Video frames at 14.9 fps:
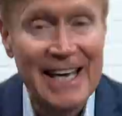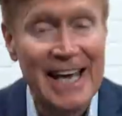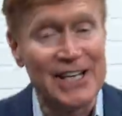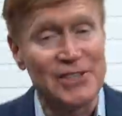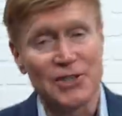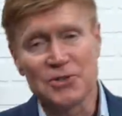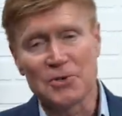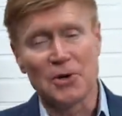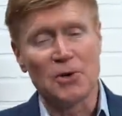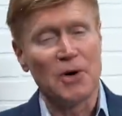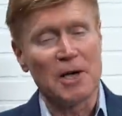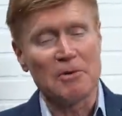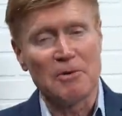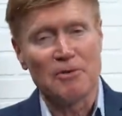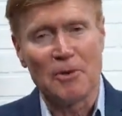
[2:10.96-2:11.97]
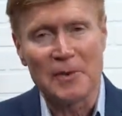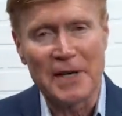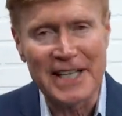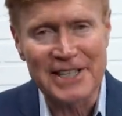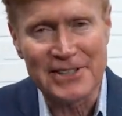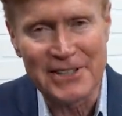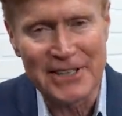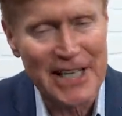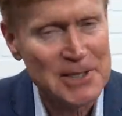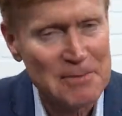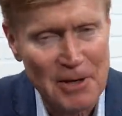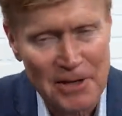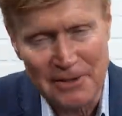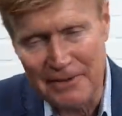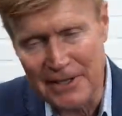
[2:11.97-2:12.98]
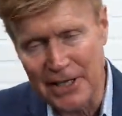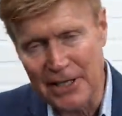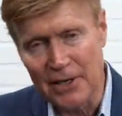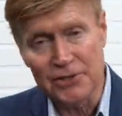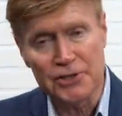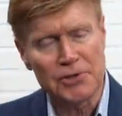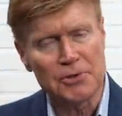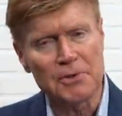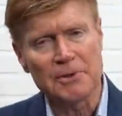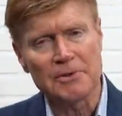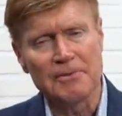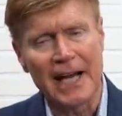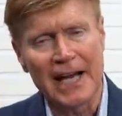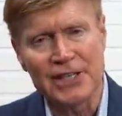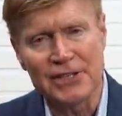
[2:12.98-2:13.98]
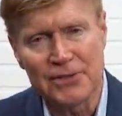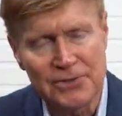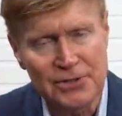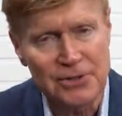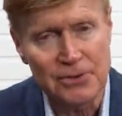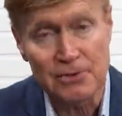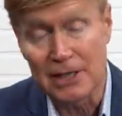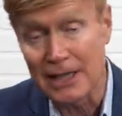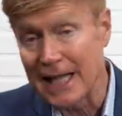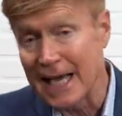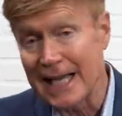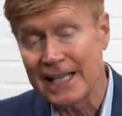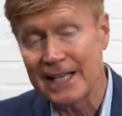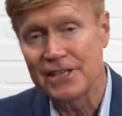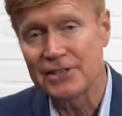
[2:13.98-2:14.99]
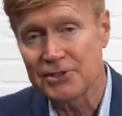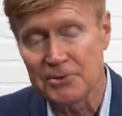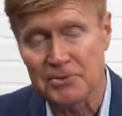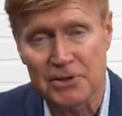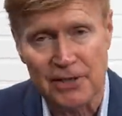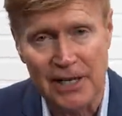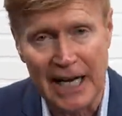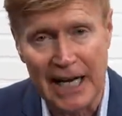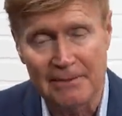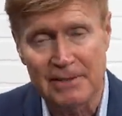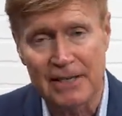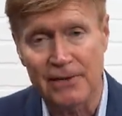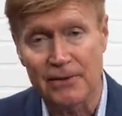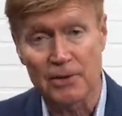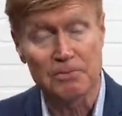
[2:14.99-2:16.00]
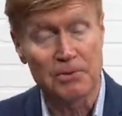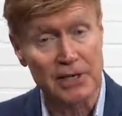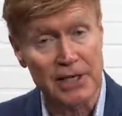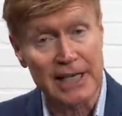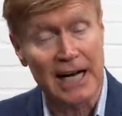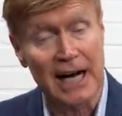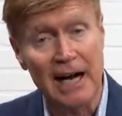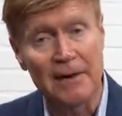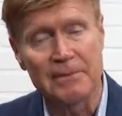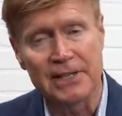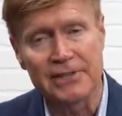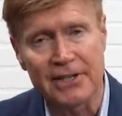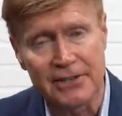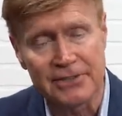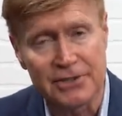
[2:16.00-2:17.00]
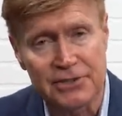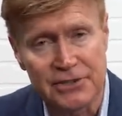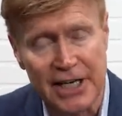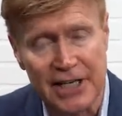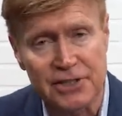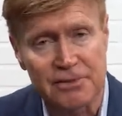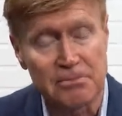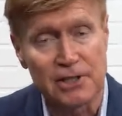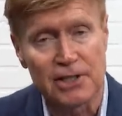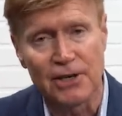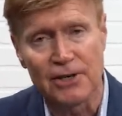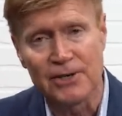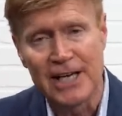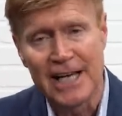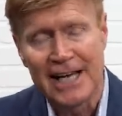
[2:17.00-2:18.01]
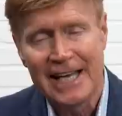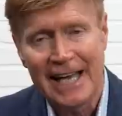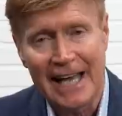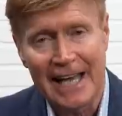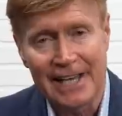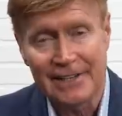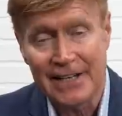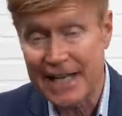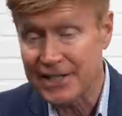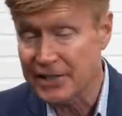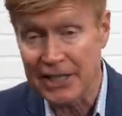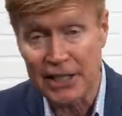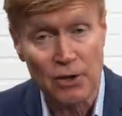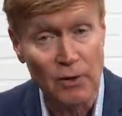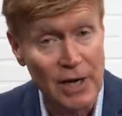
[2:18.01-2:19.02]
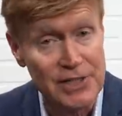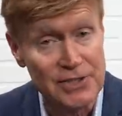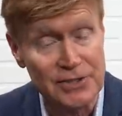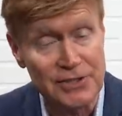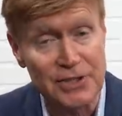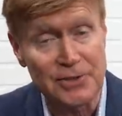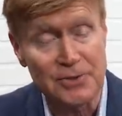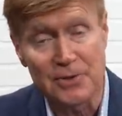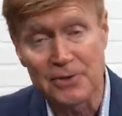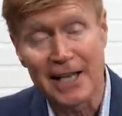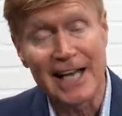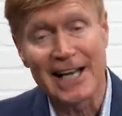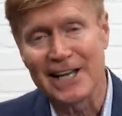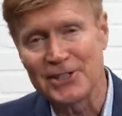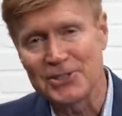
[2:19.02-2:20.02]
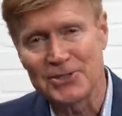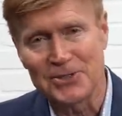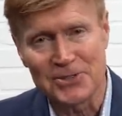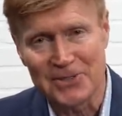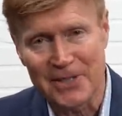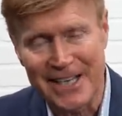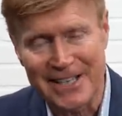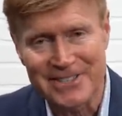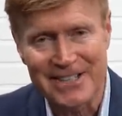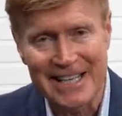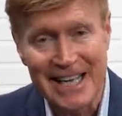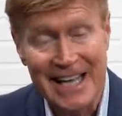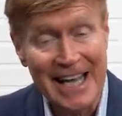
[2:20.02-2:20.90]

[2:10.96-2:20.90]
Hey, just real quick before we get to the next part of the video, I just want to remind you to like, subscribe, or put a comment there in the section below and ask any questions that you would like us to address.